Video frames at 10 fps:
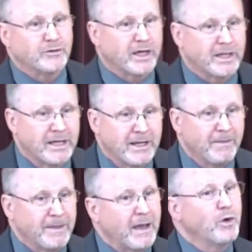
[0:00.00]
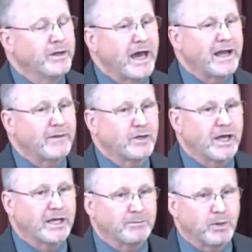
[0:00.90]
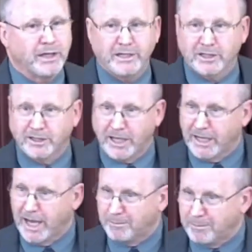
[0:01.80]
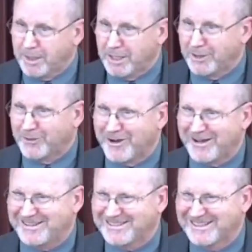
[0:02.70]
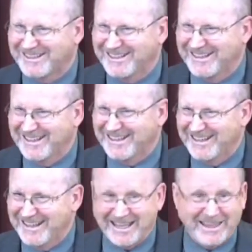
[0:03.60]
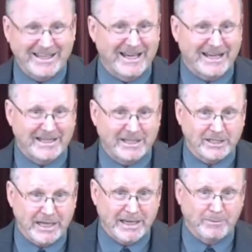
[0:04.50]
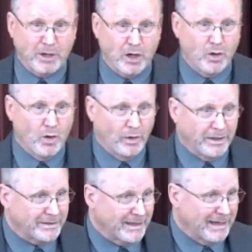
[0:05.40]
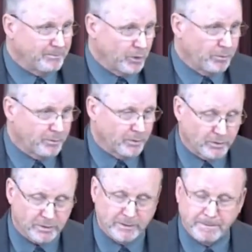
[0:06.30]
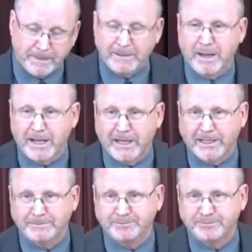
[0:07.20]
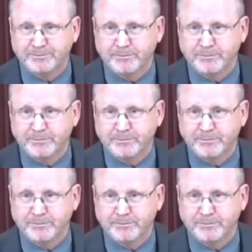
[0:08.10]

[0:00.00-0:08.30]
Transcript: that that would not have taken place had they not been in Christ, had they not had the same goal and the same purpose in mind.